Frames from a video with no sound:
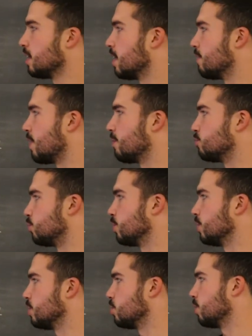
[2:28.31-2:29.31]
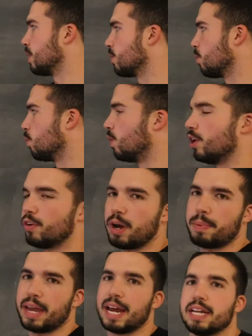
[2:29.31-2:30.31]
if I was really doing one
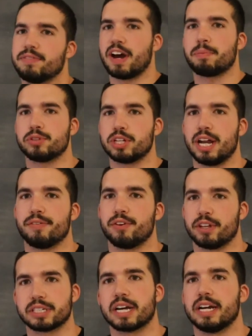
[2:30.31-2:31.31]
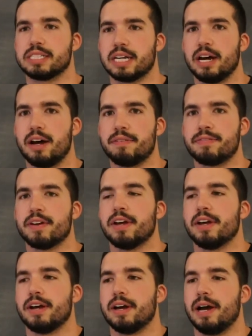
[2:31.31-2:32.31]
rep at 85% effort, that's kind of tough.
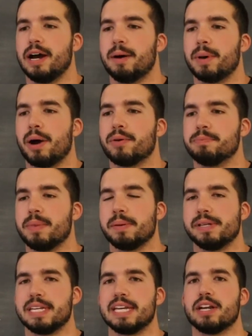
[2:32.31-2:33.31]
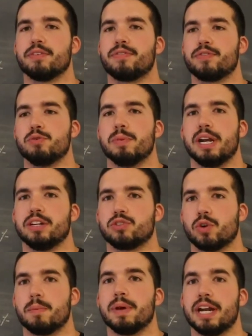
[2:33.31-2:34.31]
I would maybe need a few
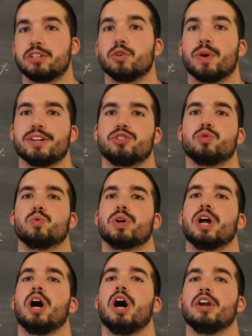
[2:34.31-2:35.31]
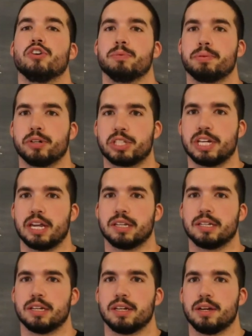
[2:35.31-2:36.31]
minutes or a minute to rest to 100%.
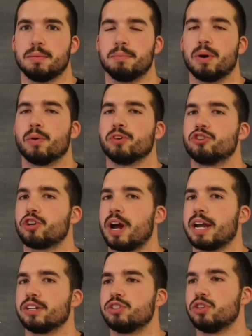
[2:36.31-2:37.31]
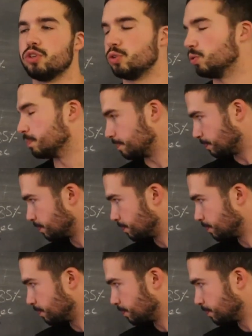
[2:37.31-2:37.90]
But we're trying to,